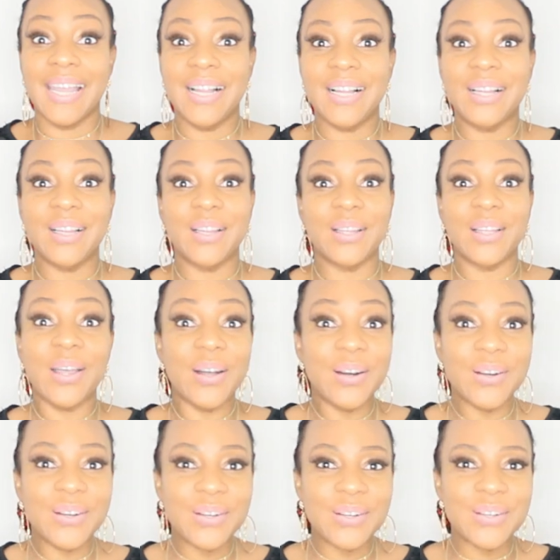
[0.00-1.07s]

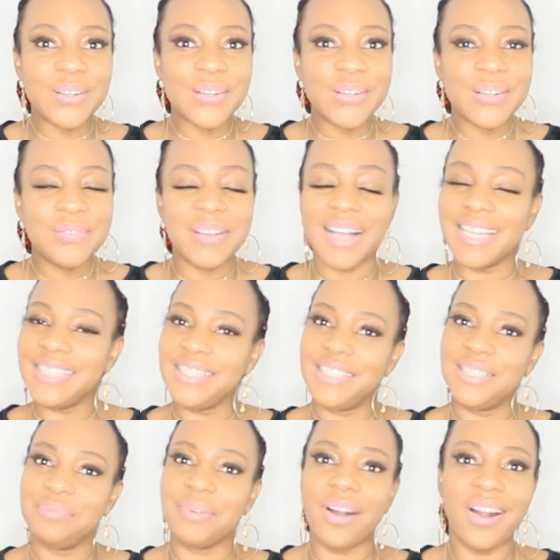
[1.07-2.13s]
Hello, my
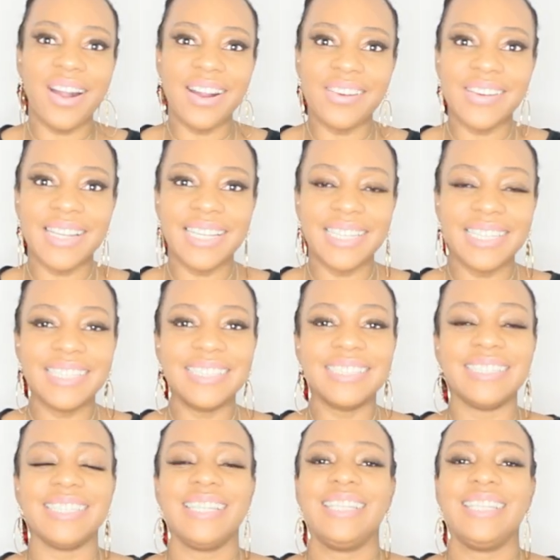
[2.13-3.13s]
spores.